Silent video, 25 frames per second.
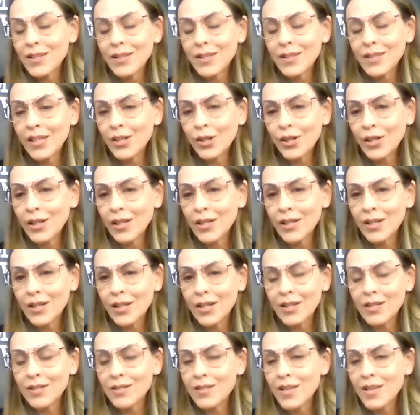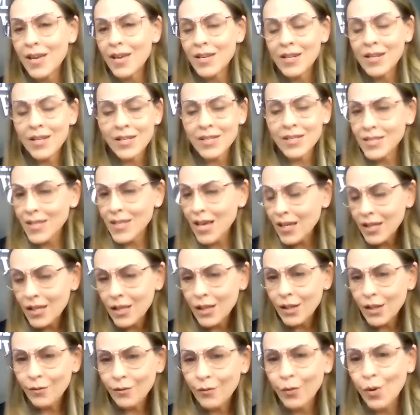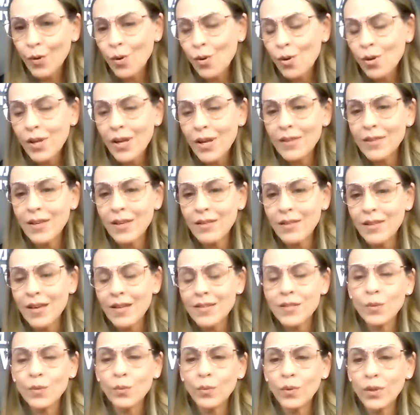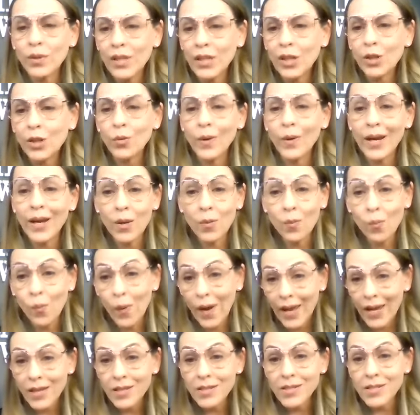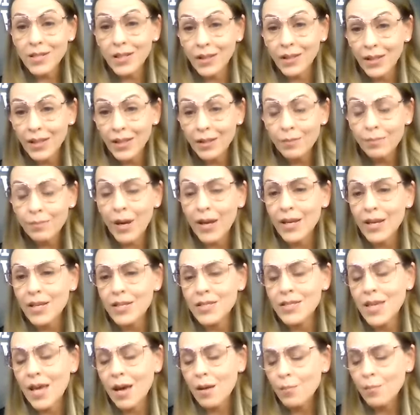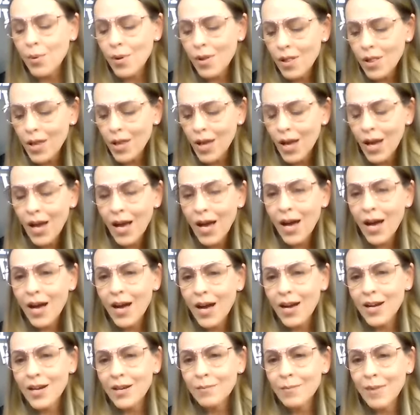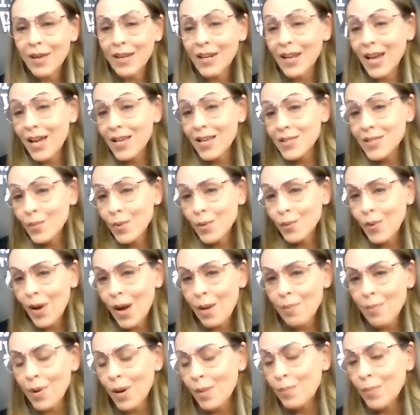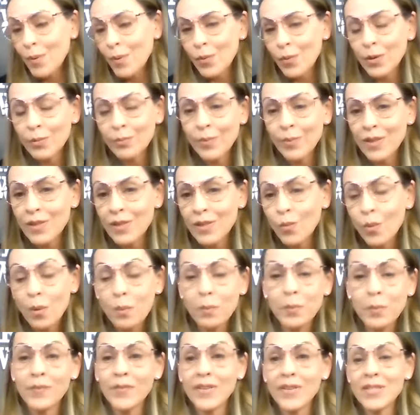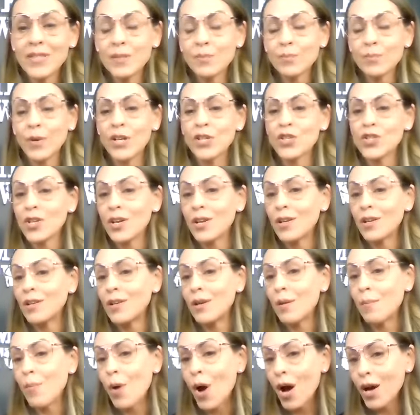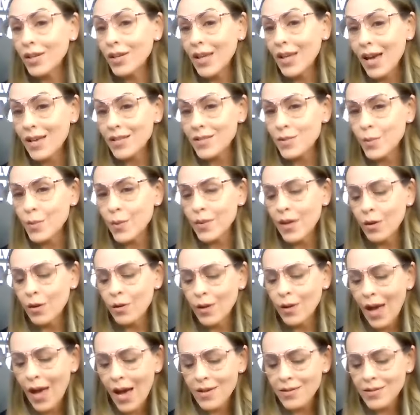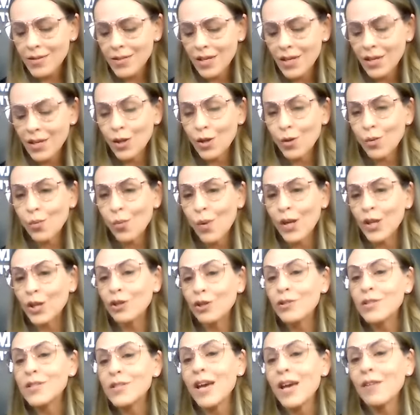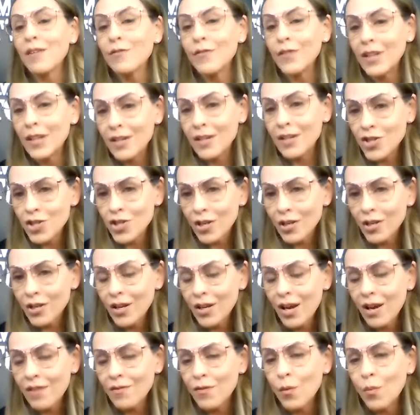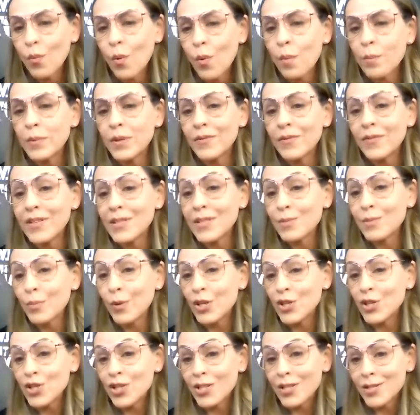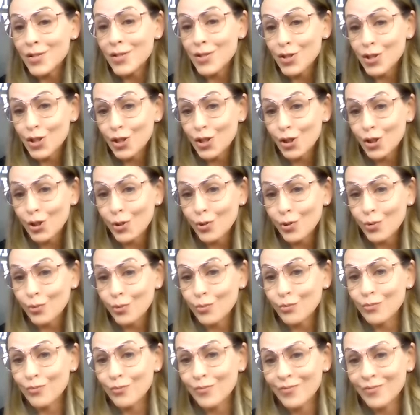leader in a, an executive role, I think that's a really great way to lead by example. Um, and as we wrap up, it wouldn't be the Woman of Inspiration podcast without asking you what your definition of a woman of inspiration is to you.